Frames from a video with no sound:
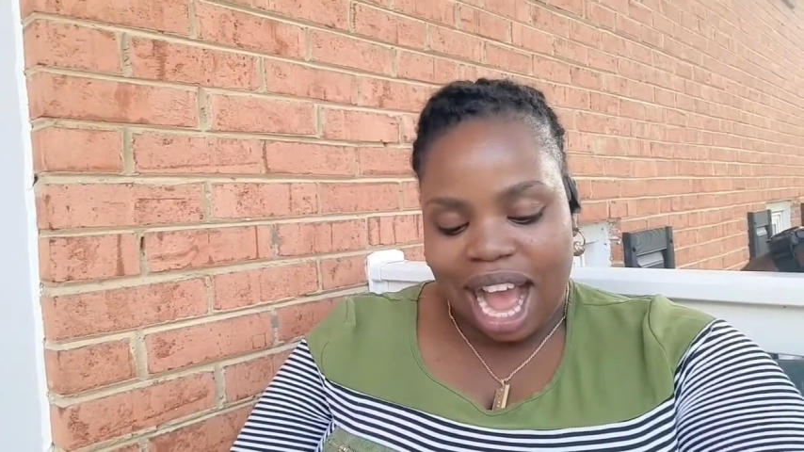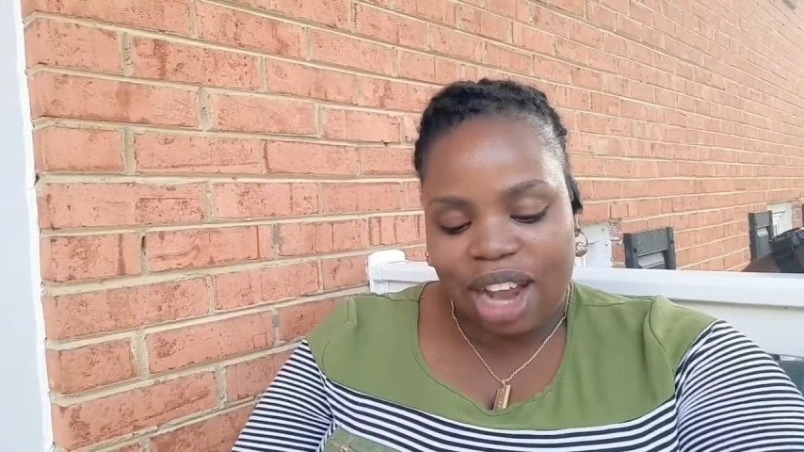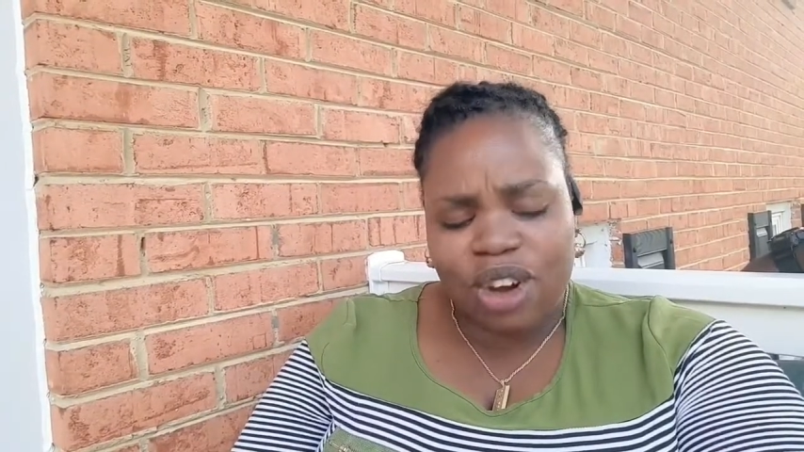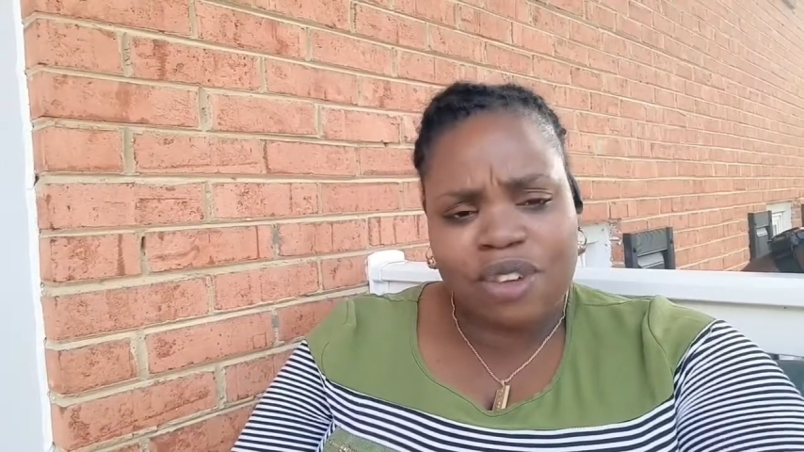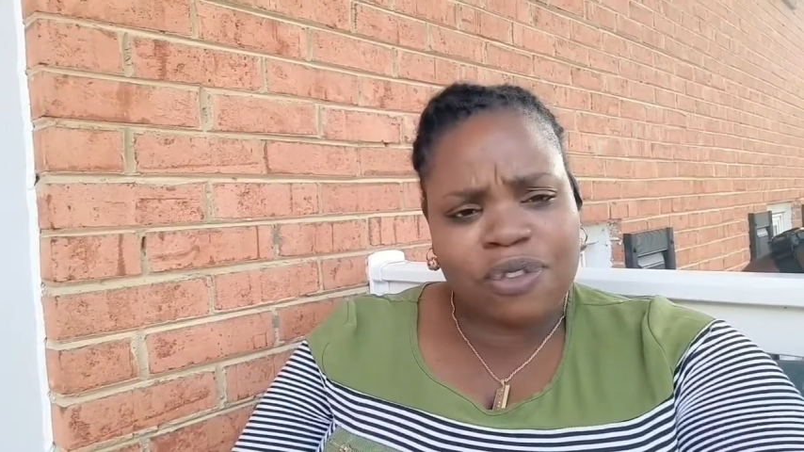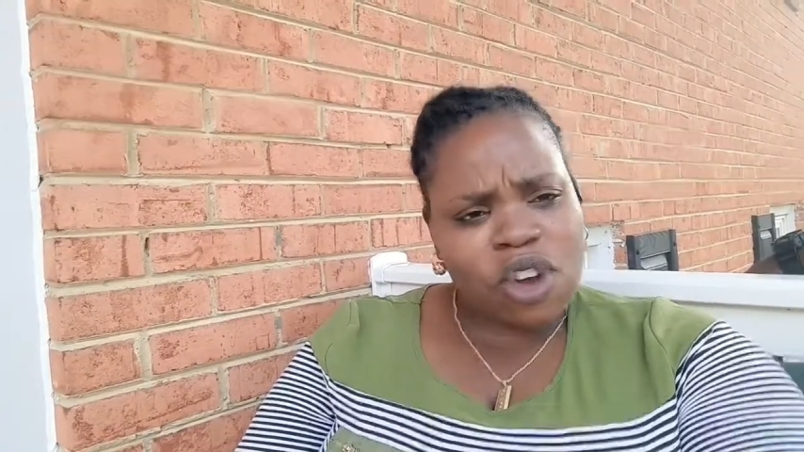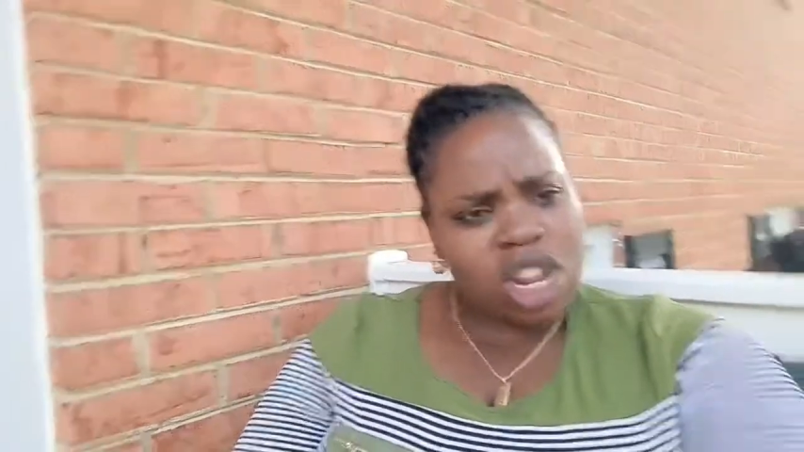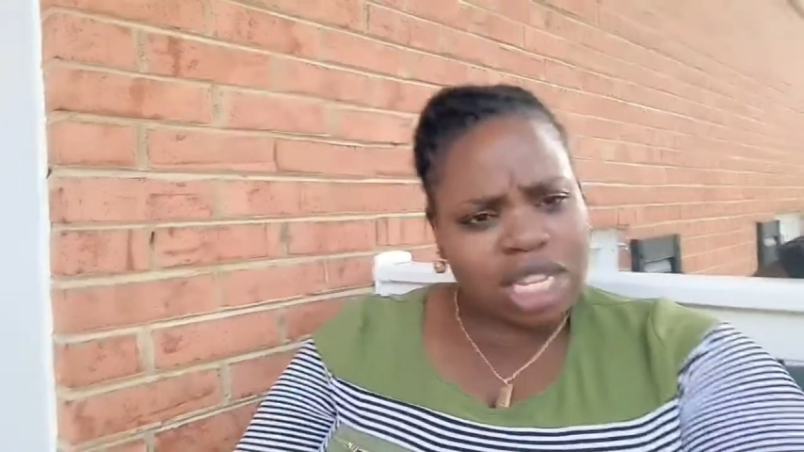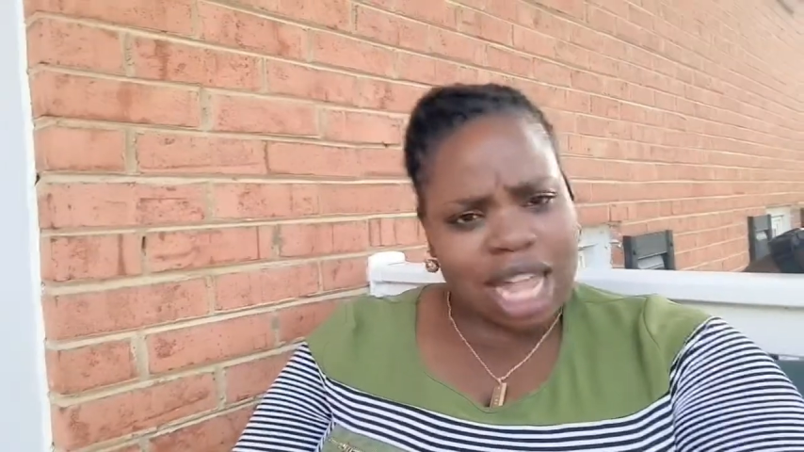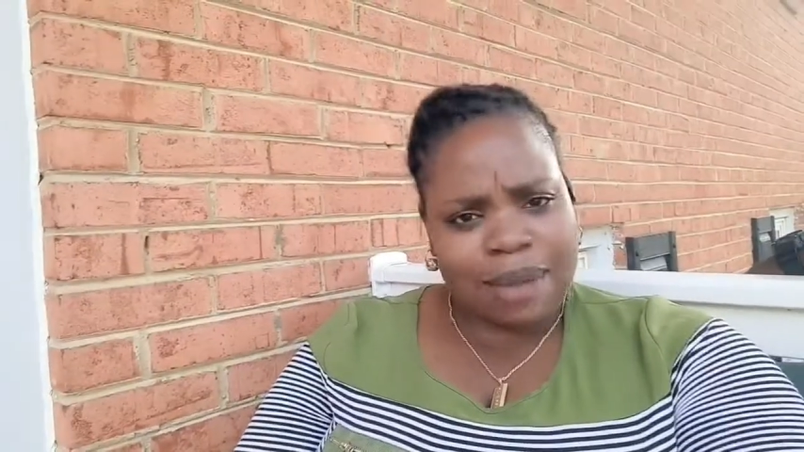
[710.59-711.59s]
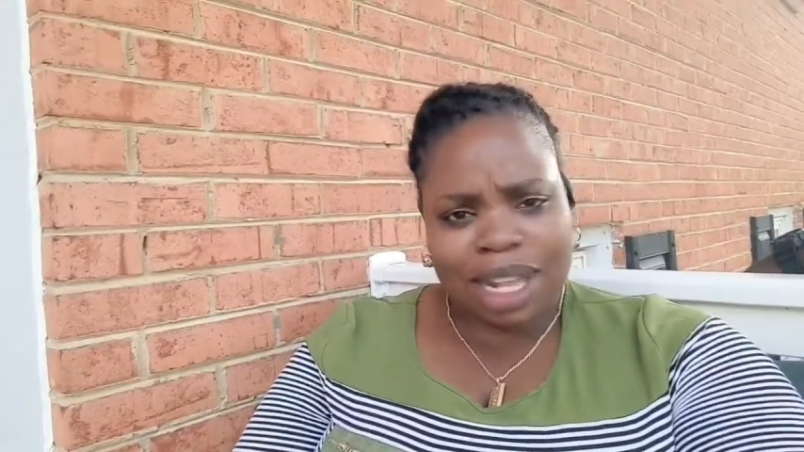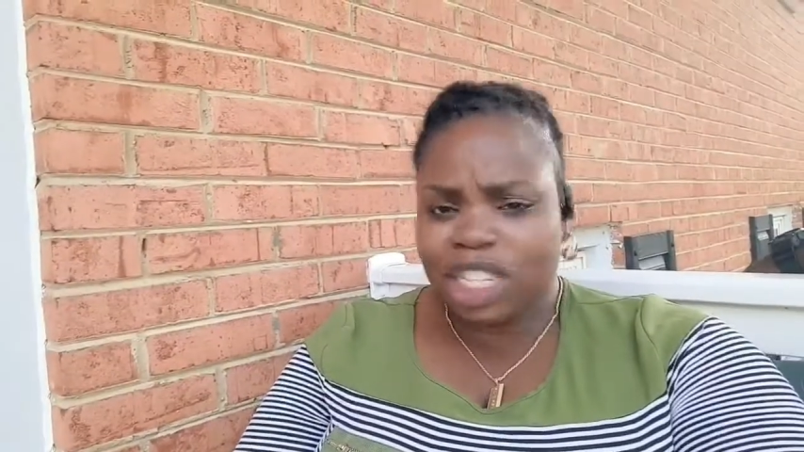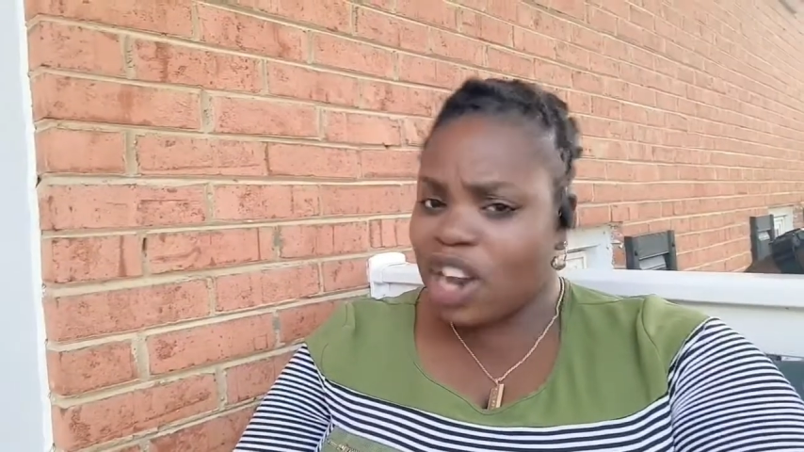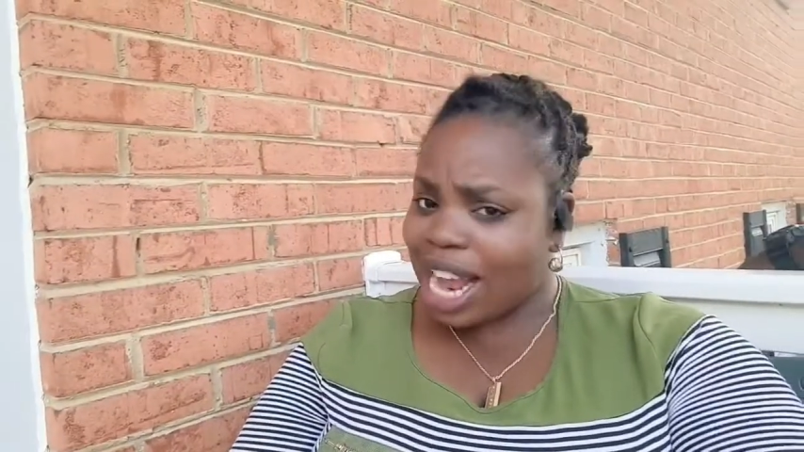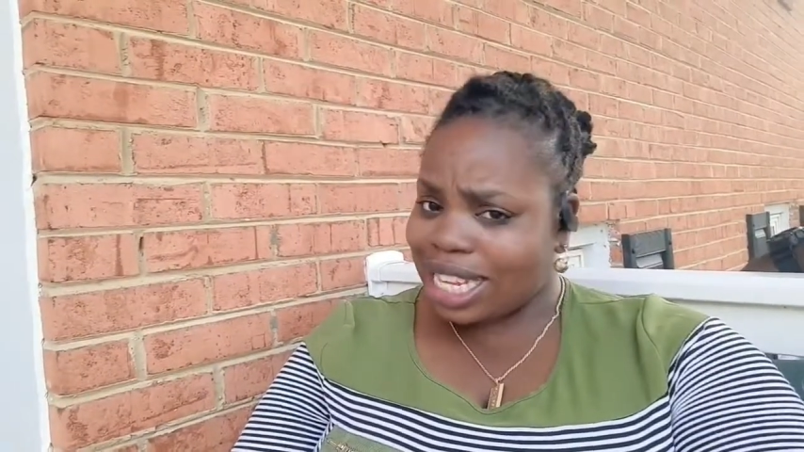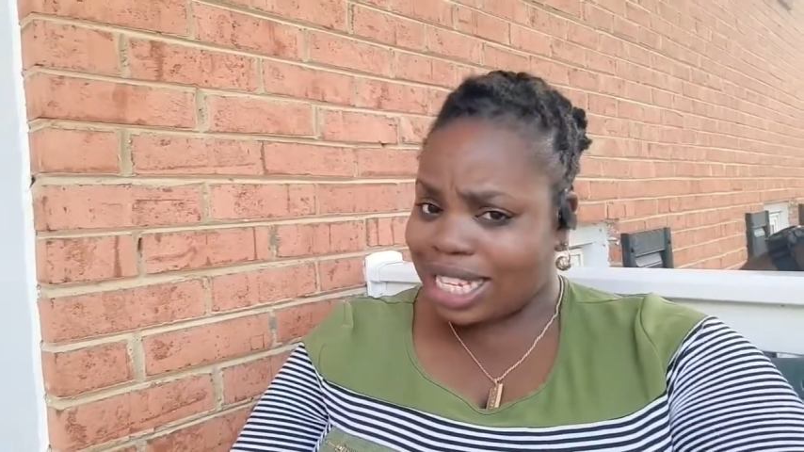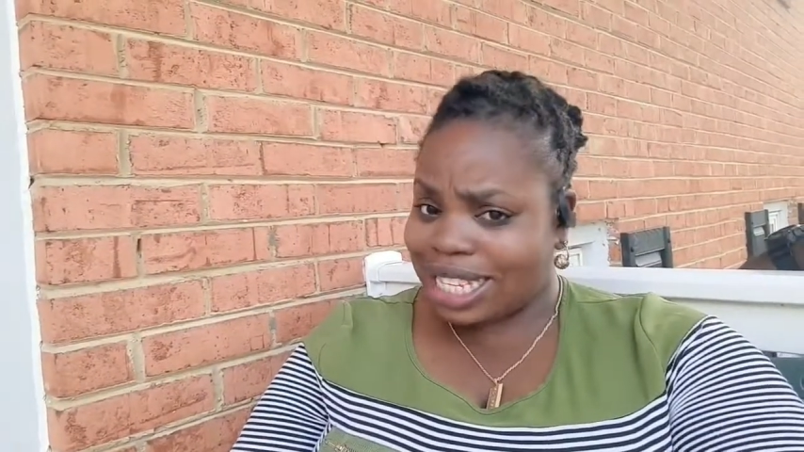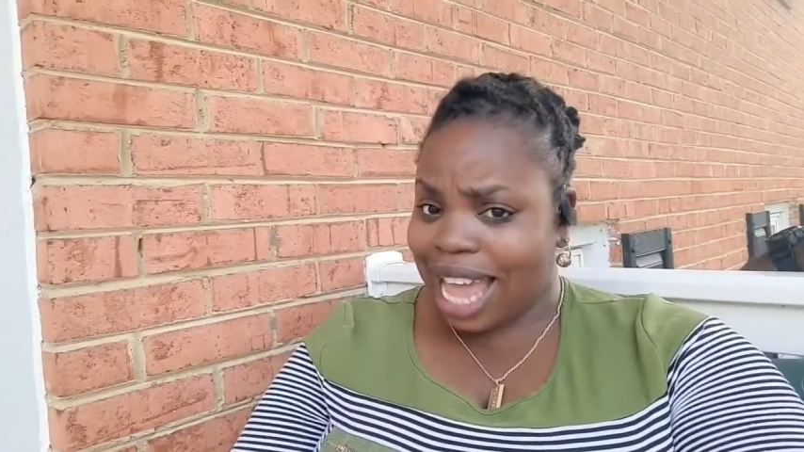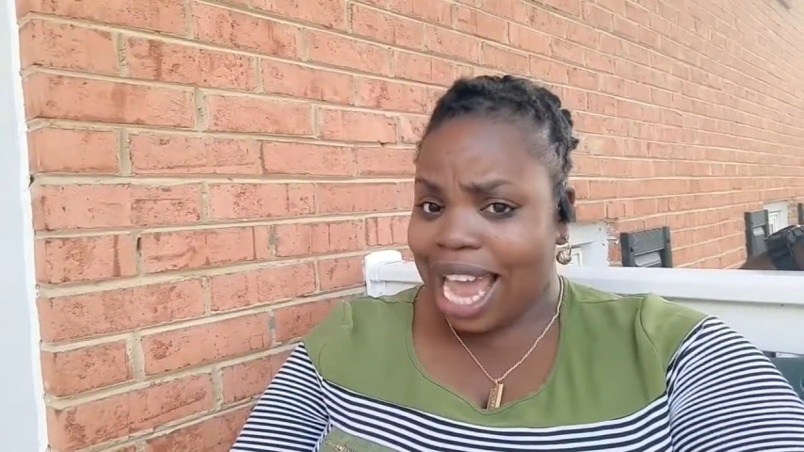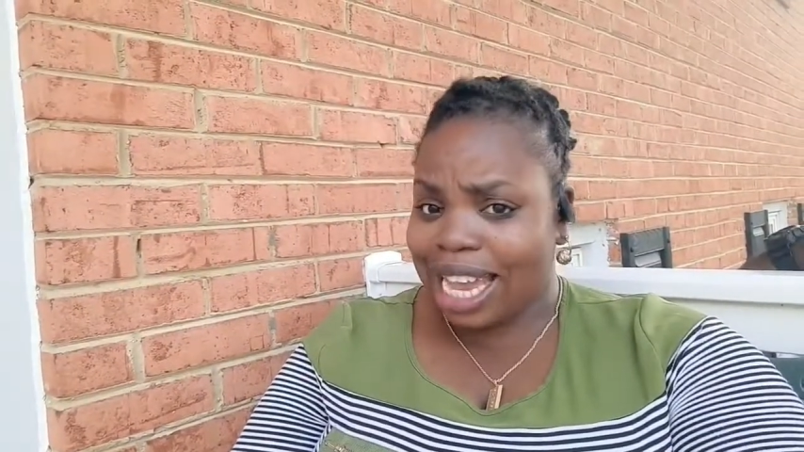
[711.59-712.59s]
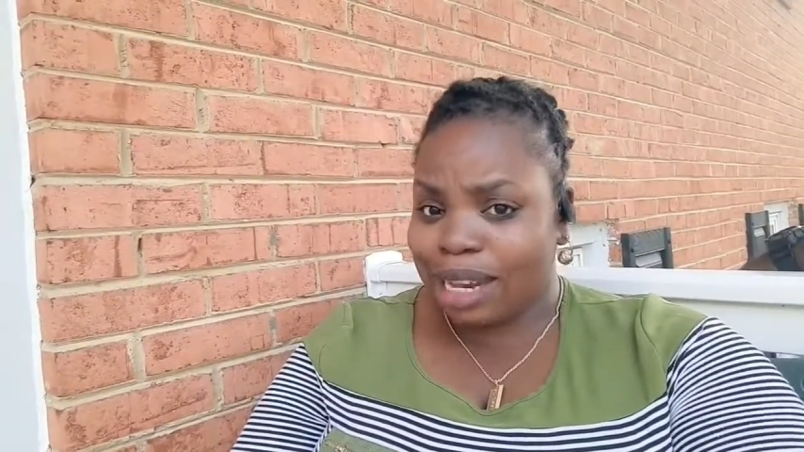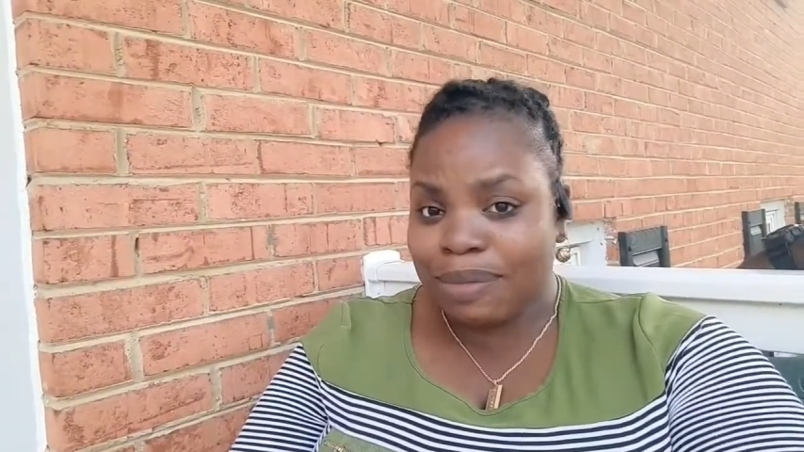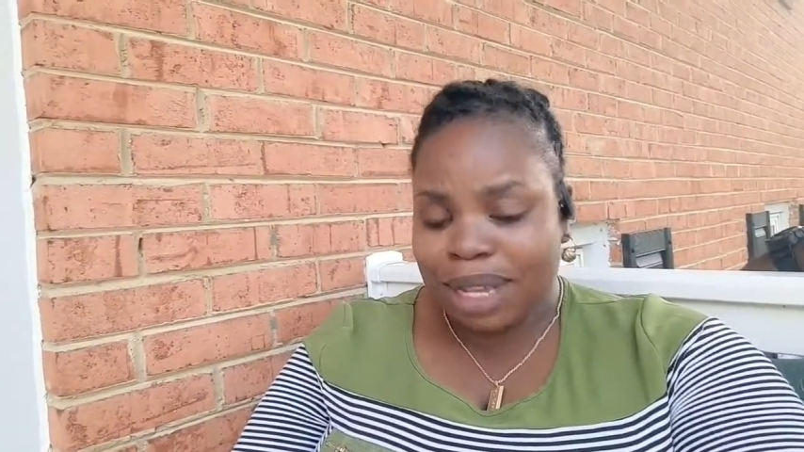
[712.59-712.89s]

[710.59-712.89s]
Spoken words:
I know the first time you try style